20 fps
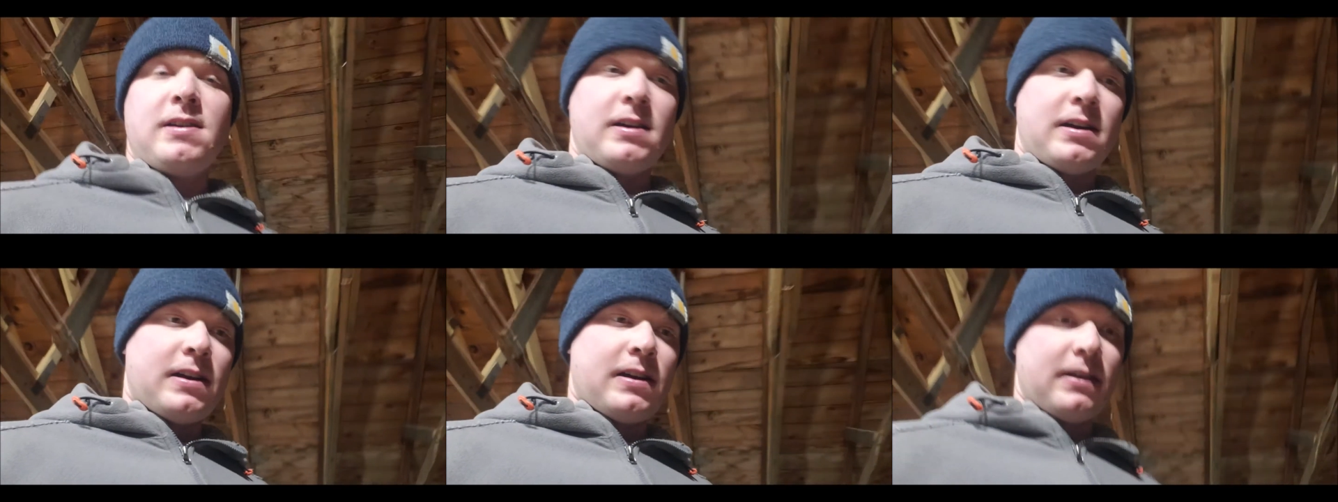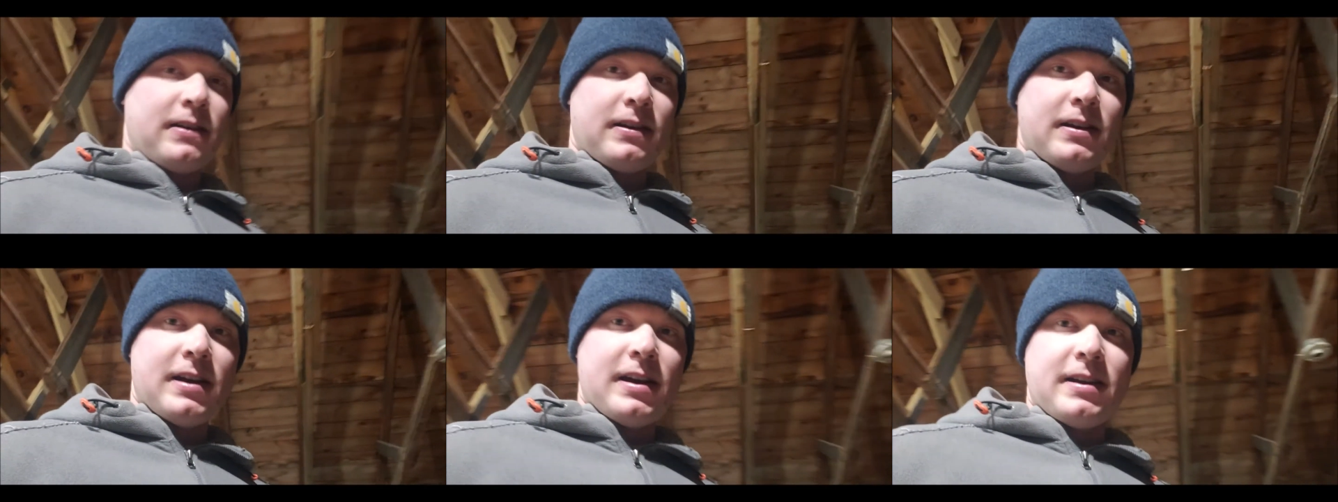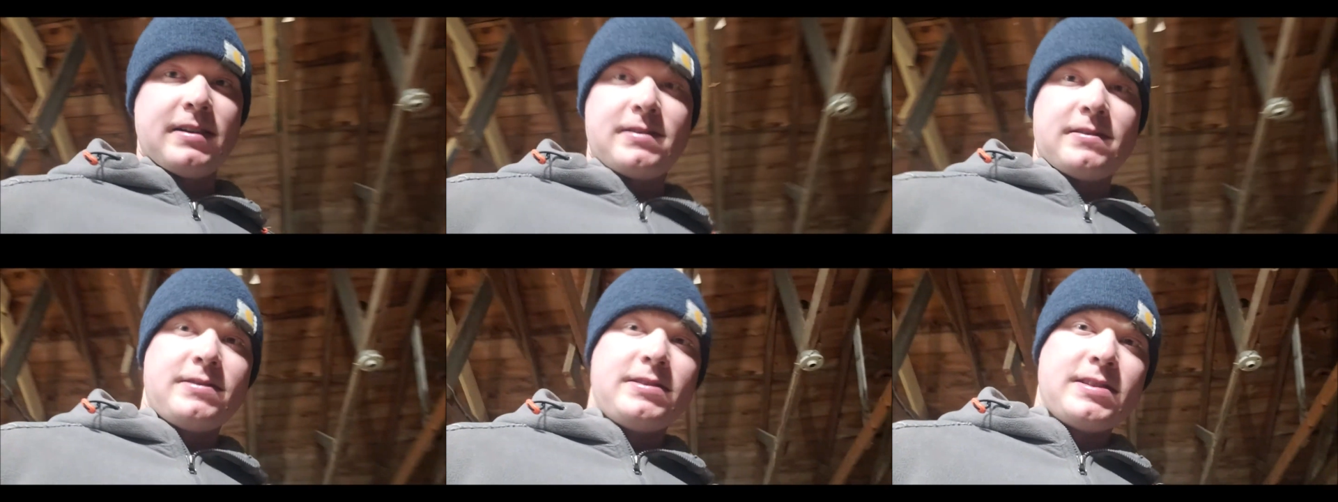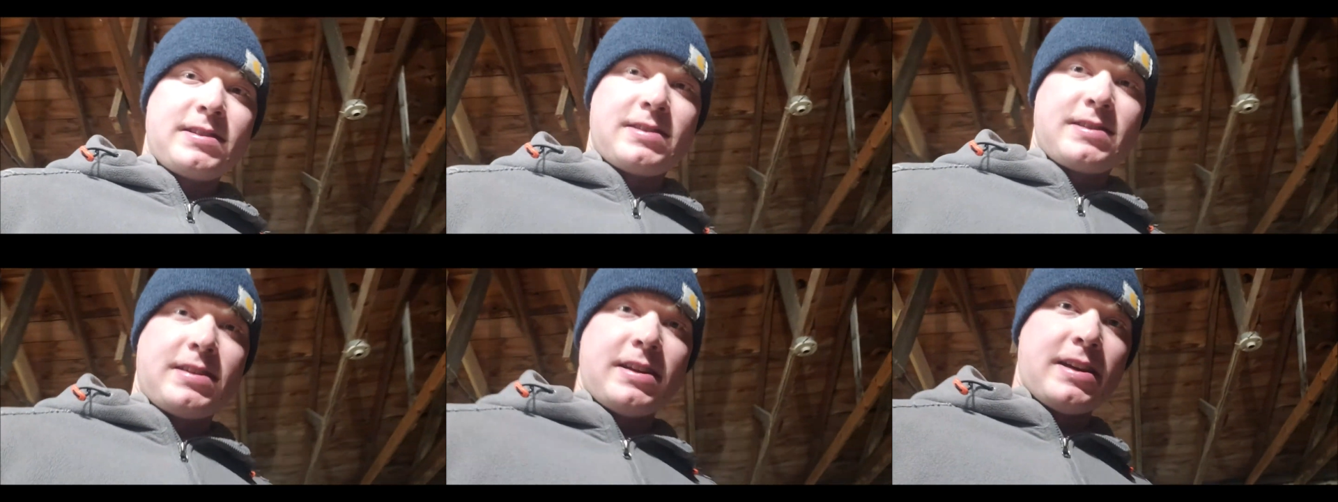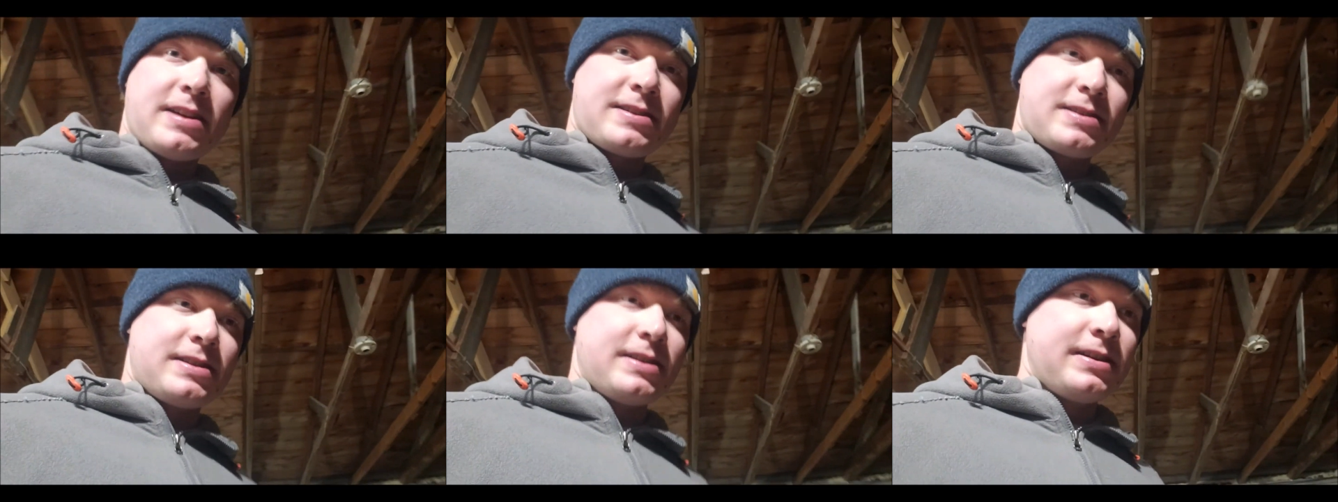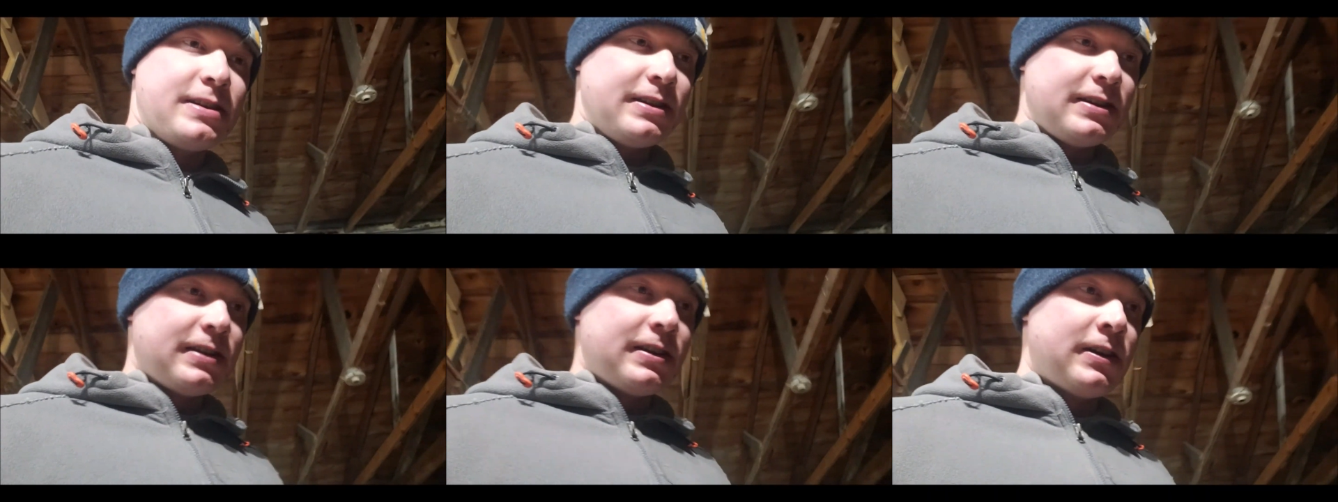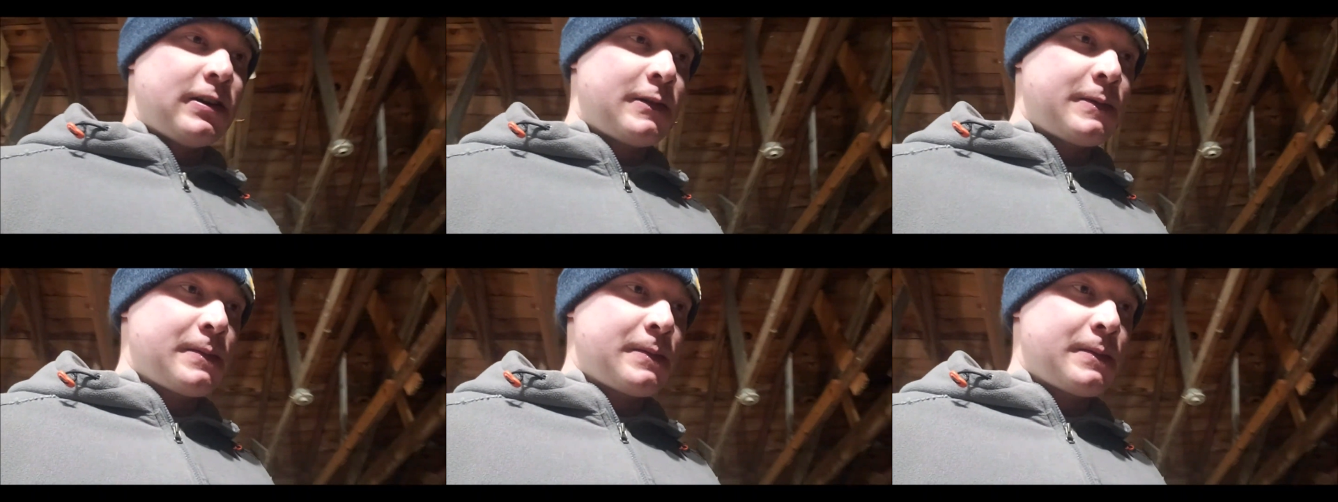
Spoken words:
All right, so just testing here.